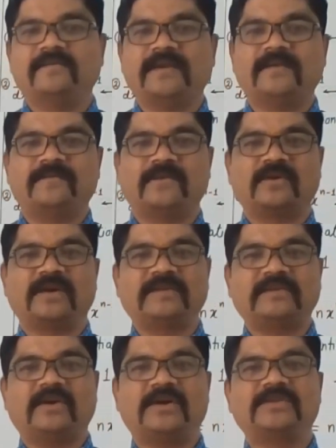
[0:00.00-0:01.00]
will
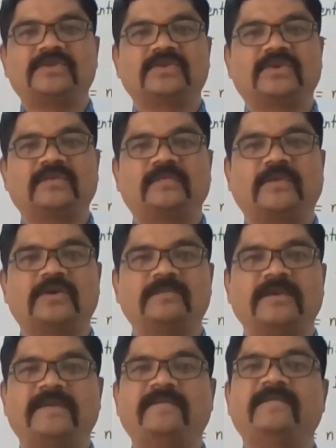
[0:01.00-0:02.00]
focus on those
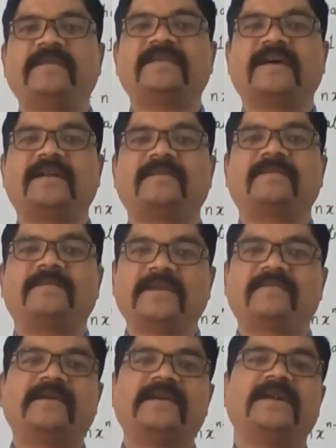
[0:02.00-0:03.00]
formulae which are
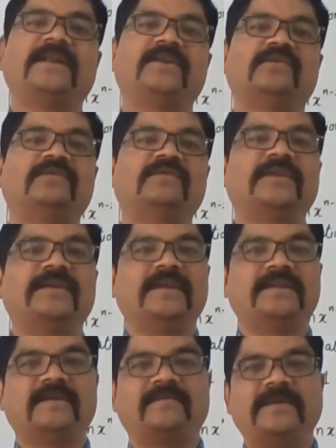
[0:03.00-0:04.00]
frequently used
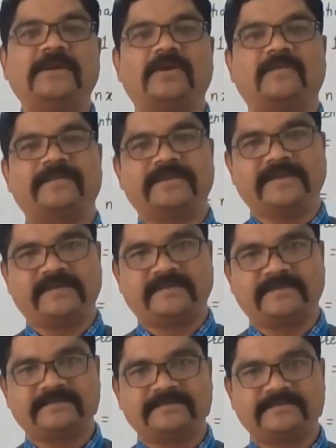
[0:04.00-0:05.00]
in the field of
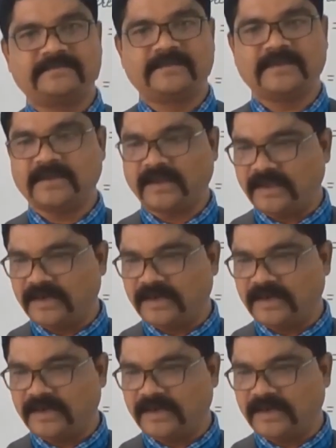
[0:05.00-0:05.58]
physics, in